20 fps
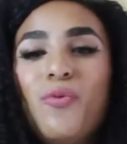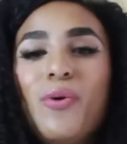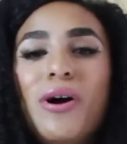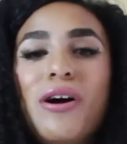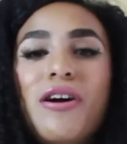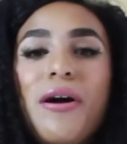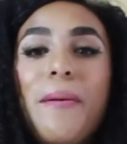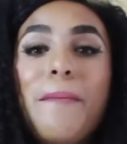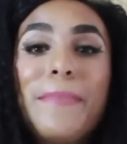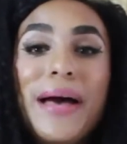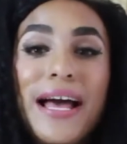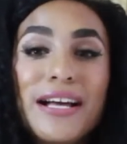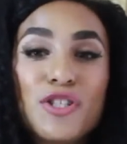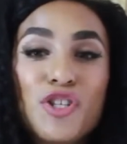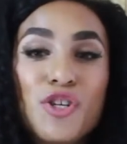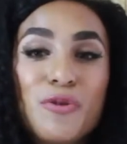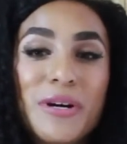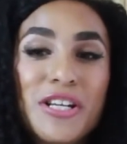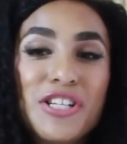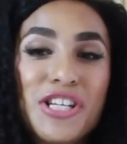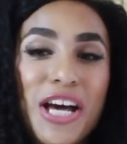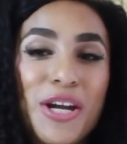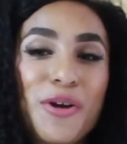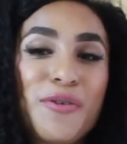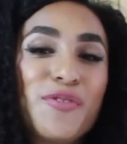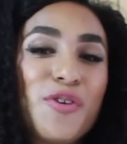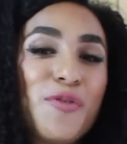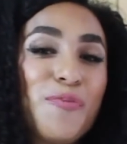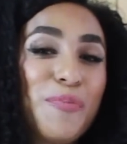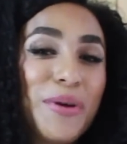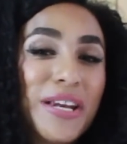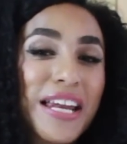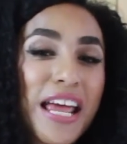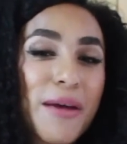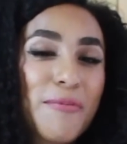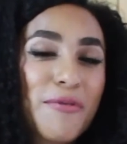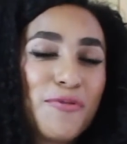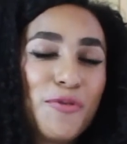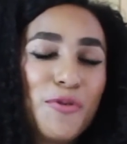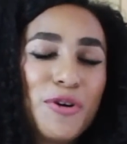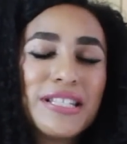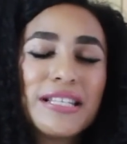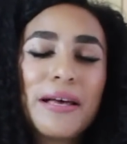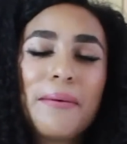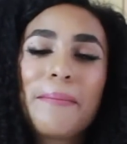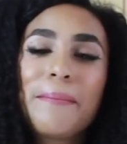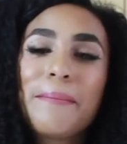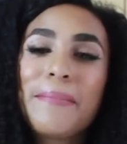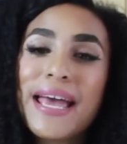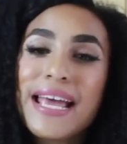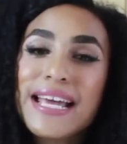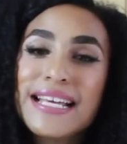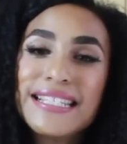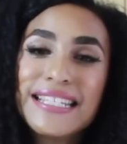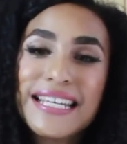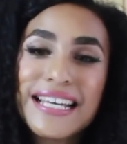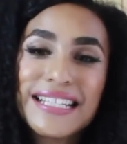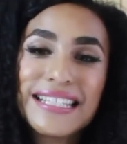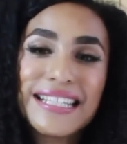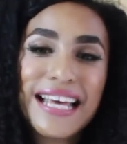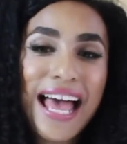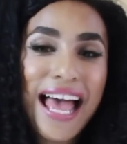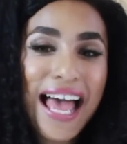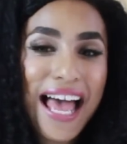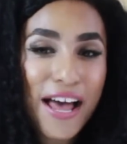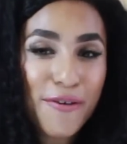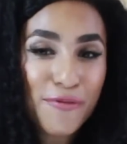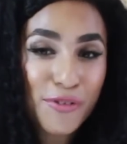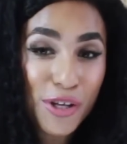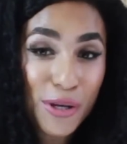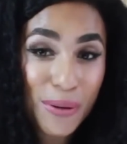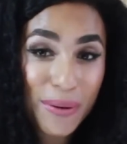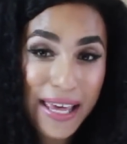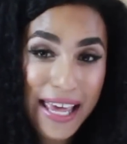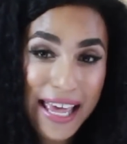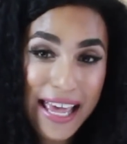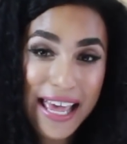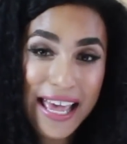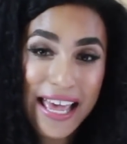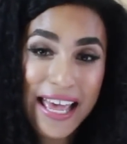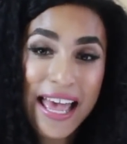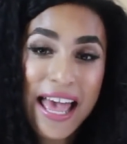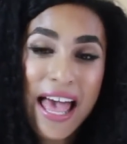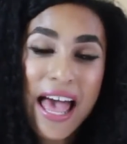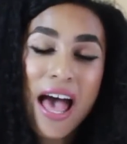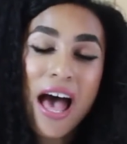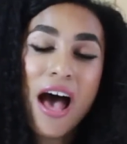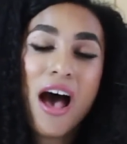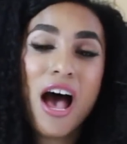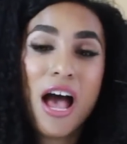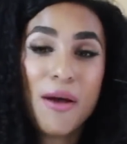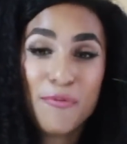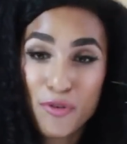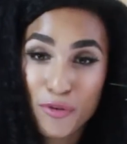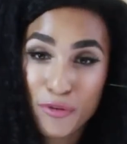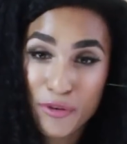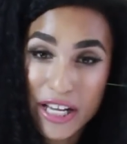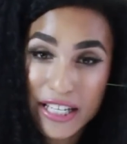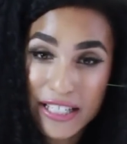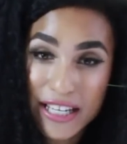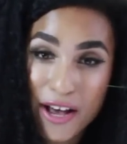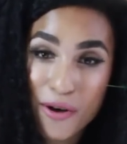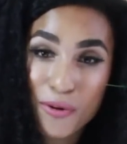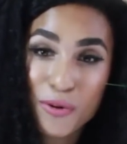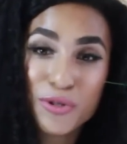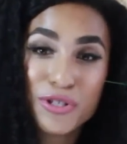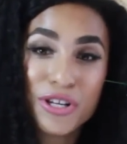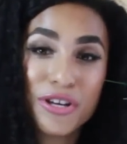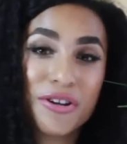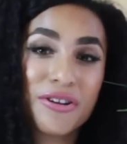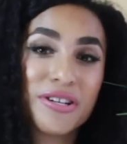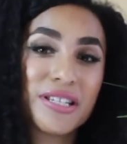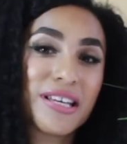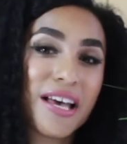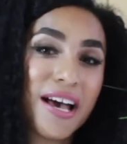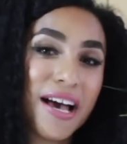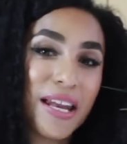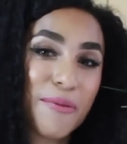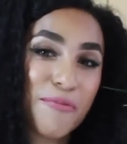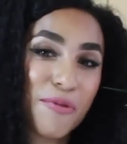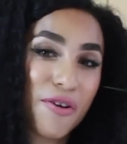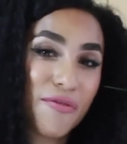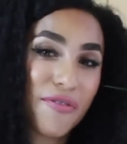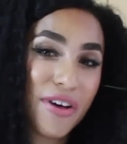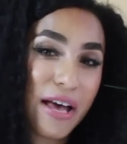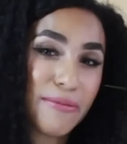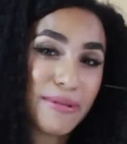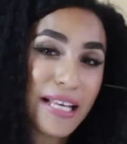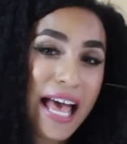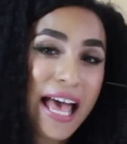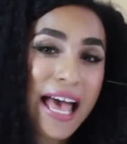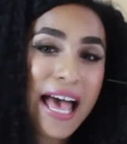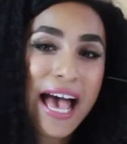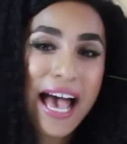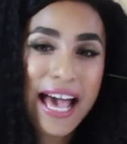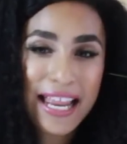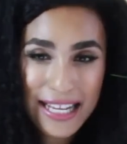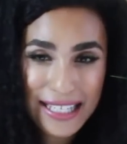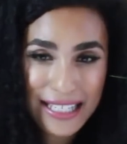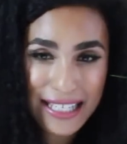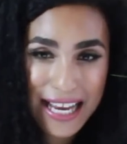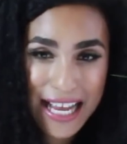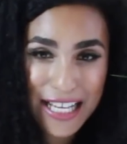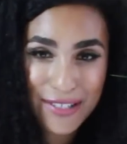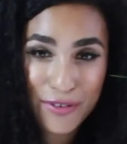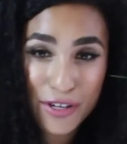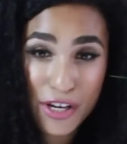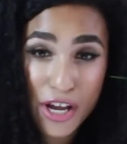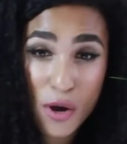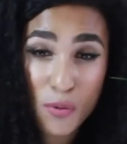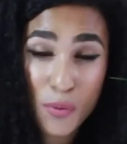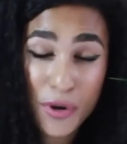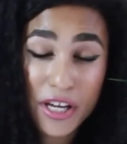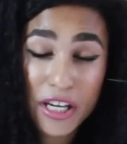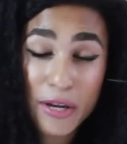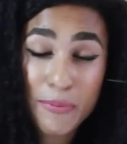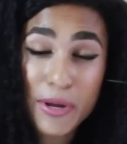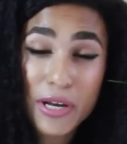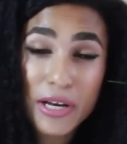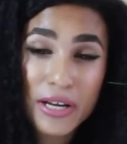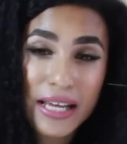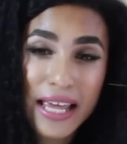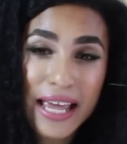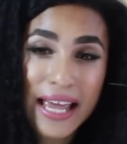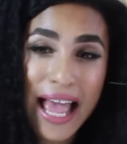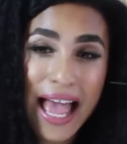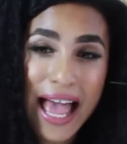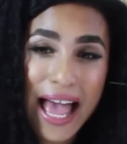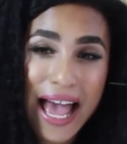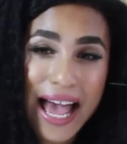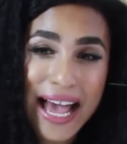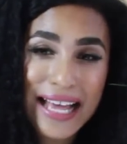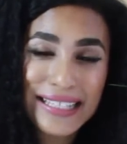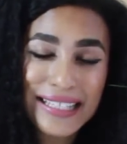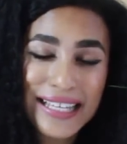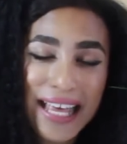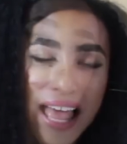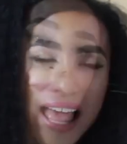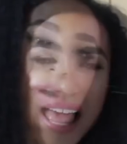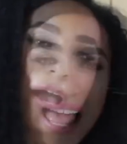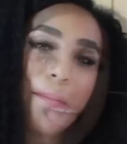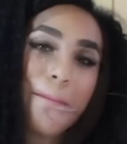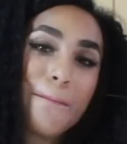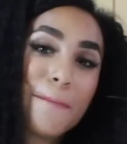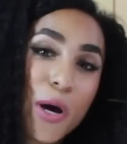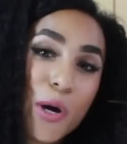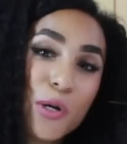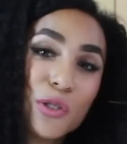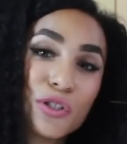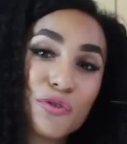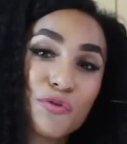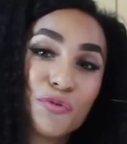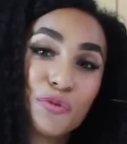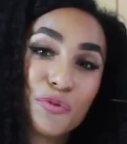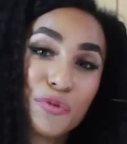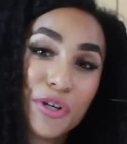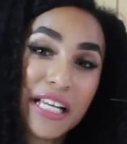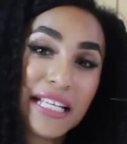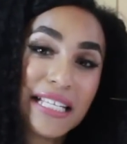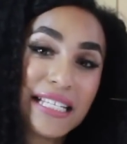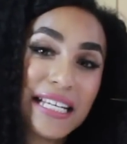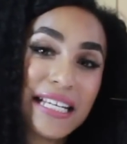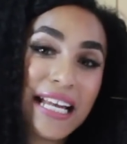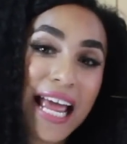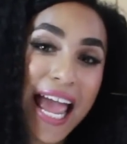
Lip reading: welcome back to my channel. If you've been here before, it's amazing to have you here. I'm Farida, also known as Curly Proverbs, and in today's video we're going to be looking at my most recent